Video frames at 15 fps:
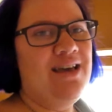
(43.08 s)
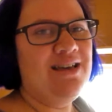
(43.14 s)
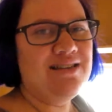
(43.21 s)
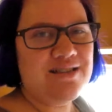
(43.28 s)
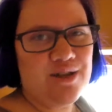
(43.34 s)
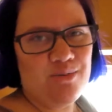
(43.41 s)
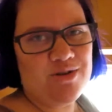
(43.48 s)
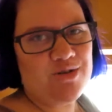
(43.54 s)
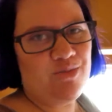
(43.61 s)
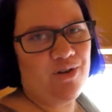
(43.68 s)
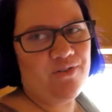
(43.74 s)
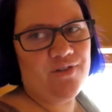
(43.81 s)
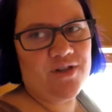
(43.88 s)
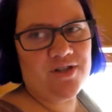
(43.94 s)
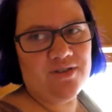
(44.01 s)
He's so much more
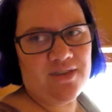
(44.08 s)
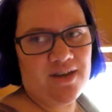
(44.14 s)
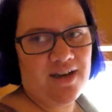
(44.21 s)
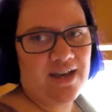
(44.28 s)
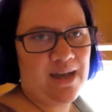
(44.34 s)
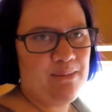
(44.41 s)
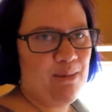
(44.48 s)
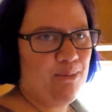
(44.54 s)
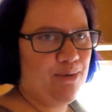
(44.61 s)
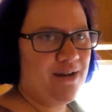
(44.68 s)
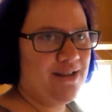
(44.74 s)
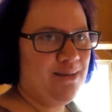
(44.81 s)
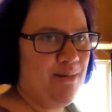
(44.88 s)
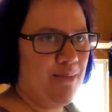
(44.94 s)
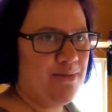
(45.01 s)
efficient than I am at
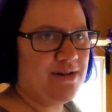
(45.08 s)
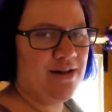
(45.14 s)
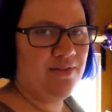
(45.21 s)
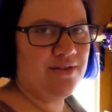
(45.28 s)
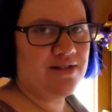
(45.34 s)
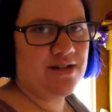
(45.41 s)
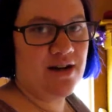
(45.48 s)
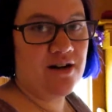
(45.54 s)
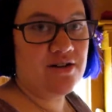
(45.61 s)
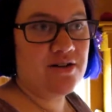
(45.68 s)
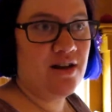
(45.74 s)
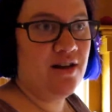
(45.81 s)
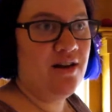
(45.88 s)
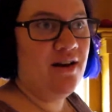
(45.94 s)
bringing them up and down the stairs.